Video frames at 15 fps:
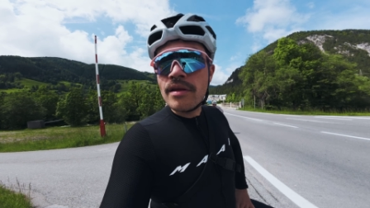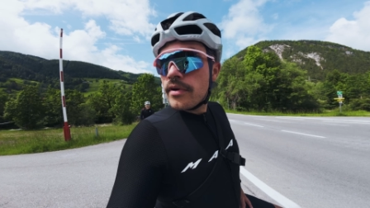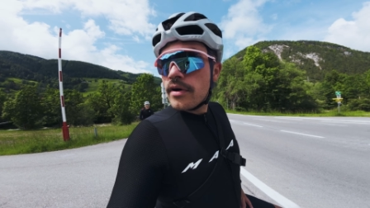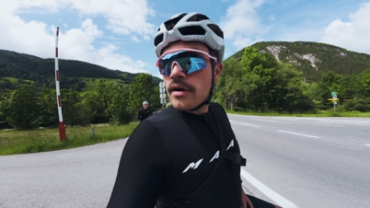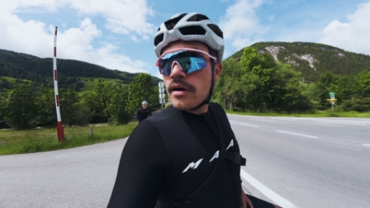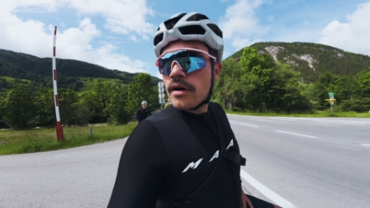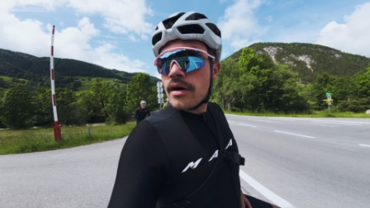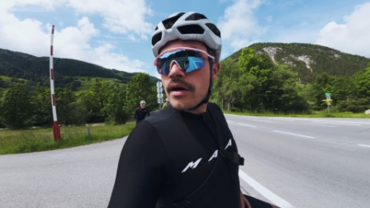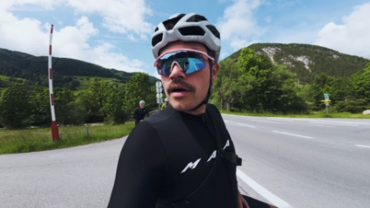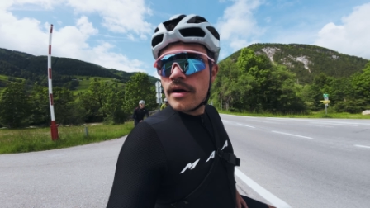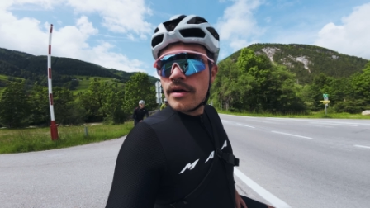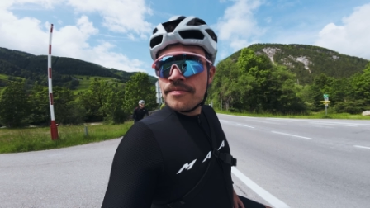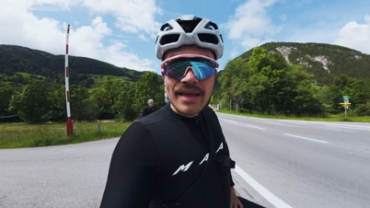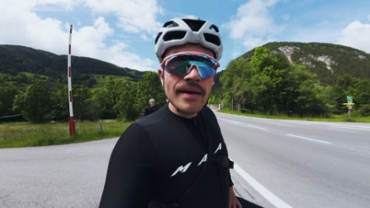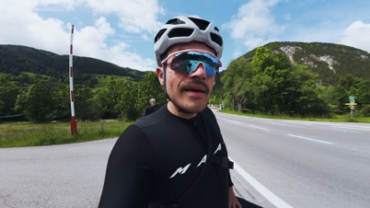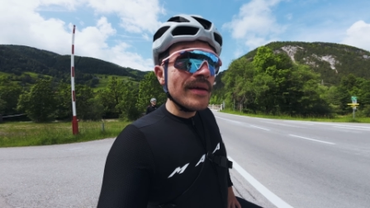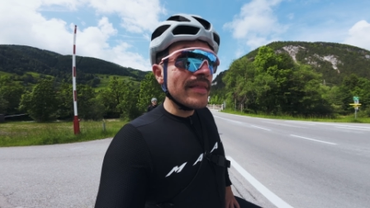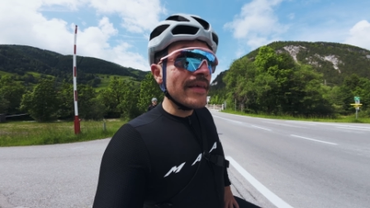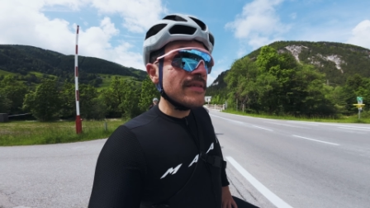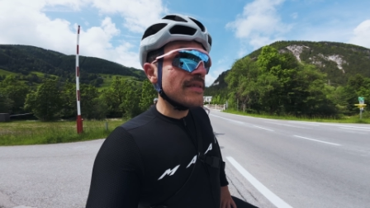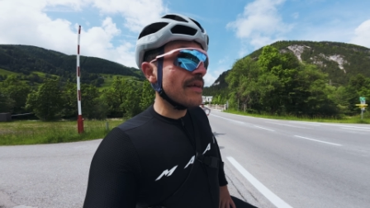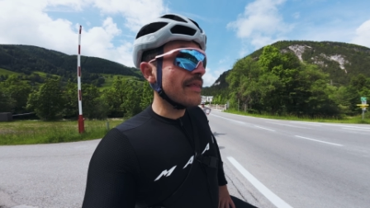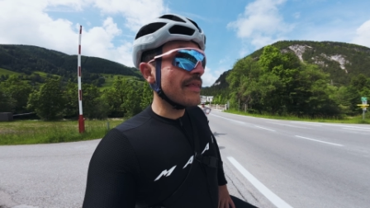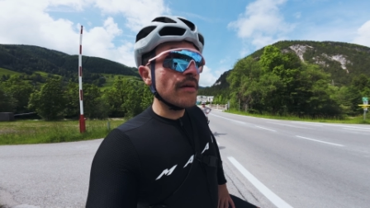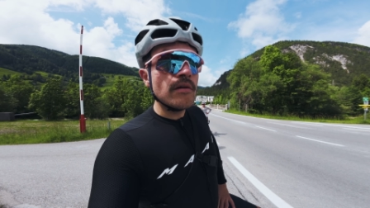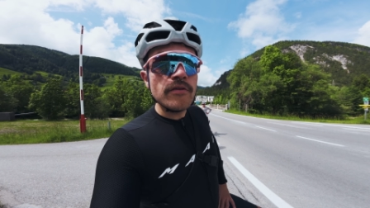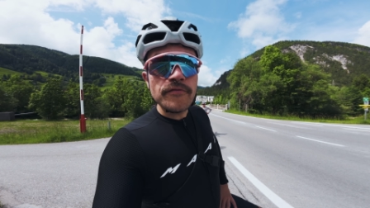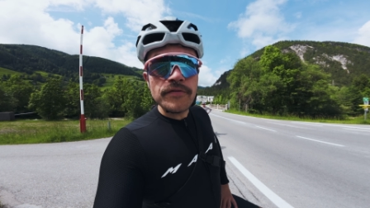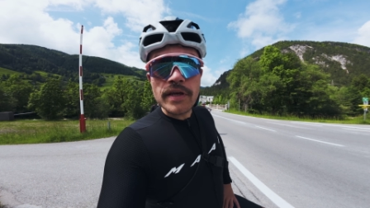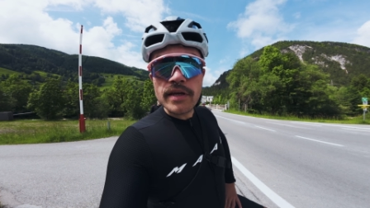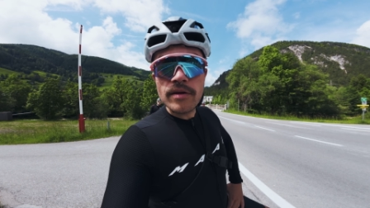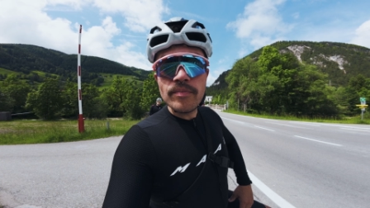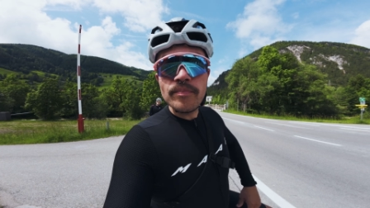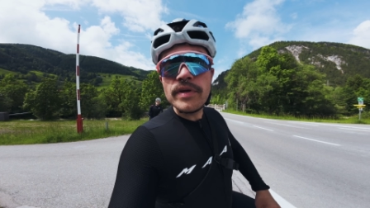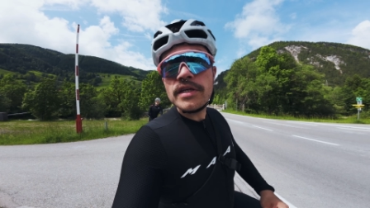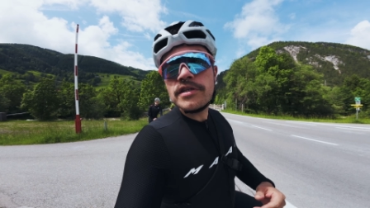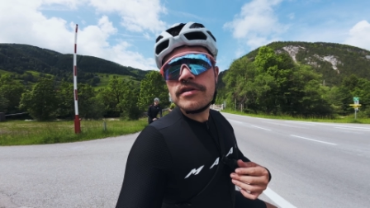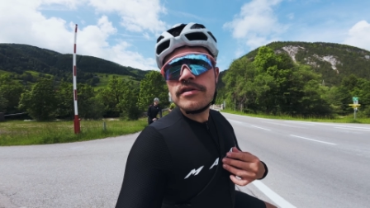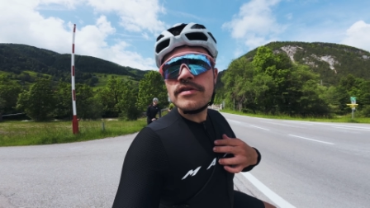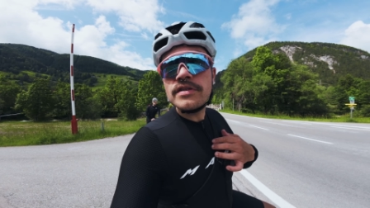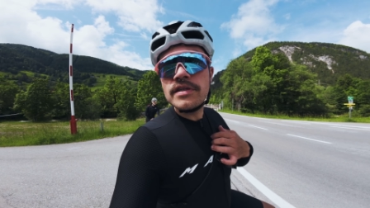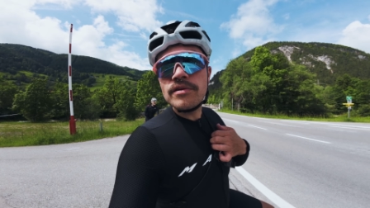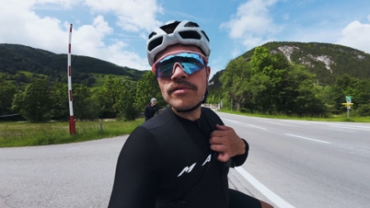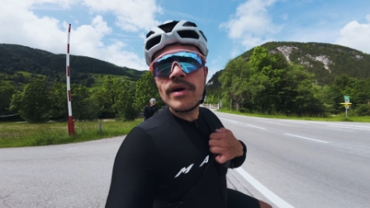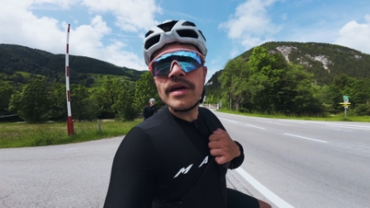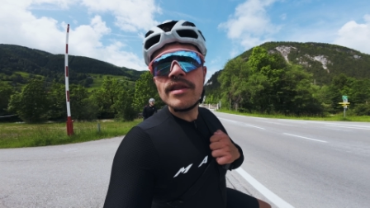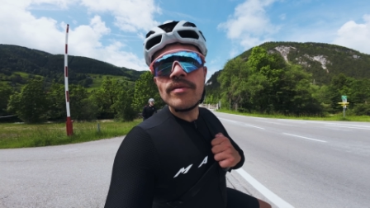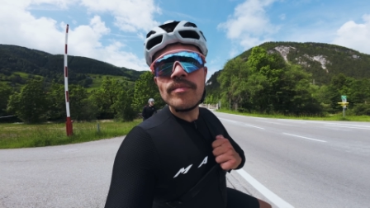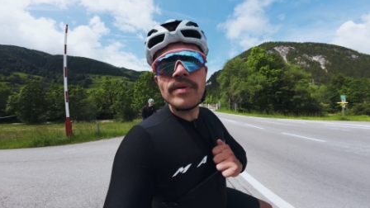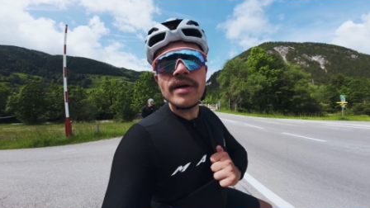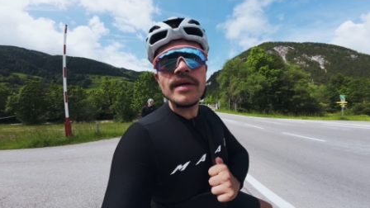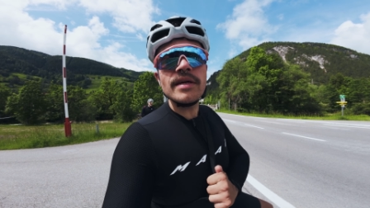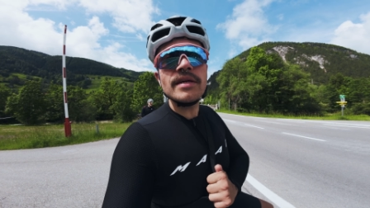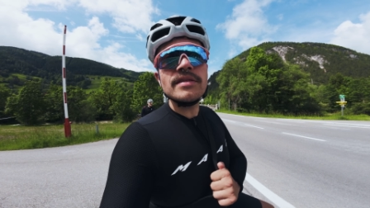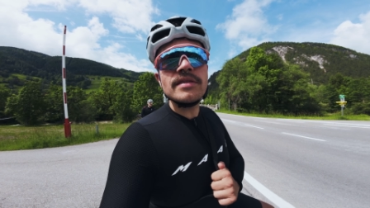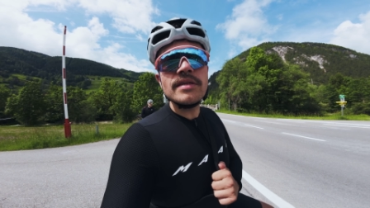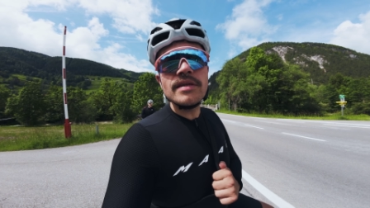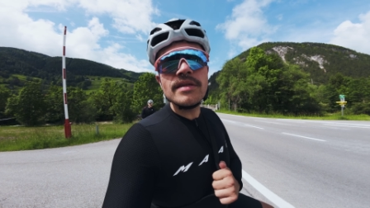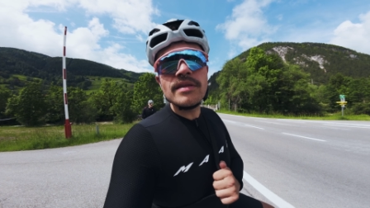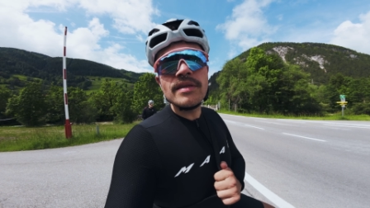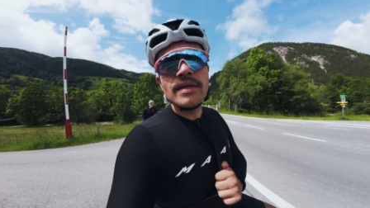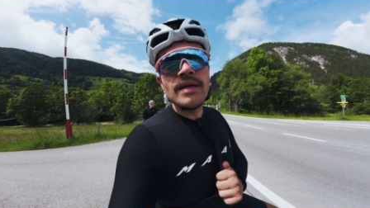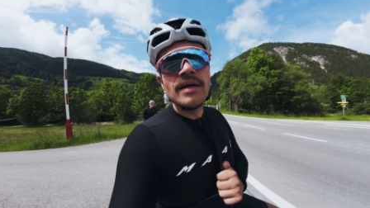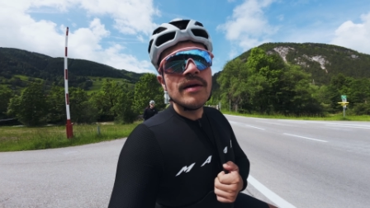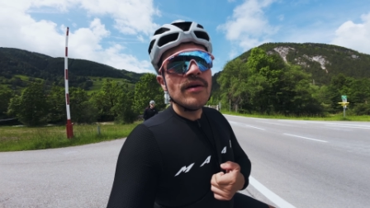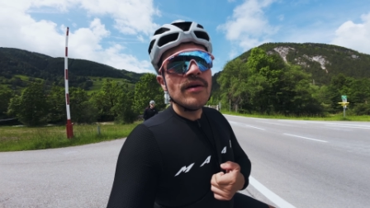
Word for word: But uh, this thing of taking pictures and riding bikes and